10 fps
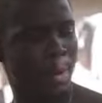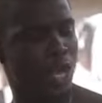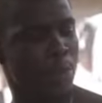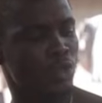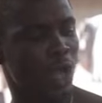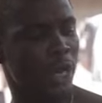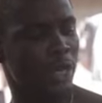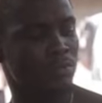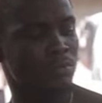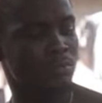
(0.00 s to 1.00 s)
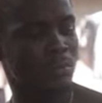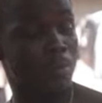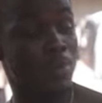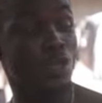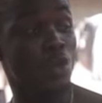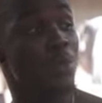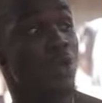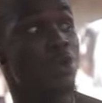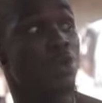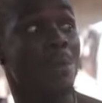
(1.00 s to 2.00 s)
ever you know you put her, if let's say
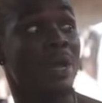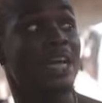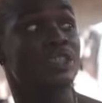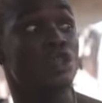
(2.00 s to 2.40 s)
you woman can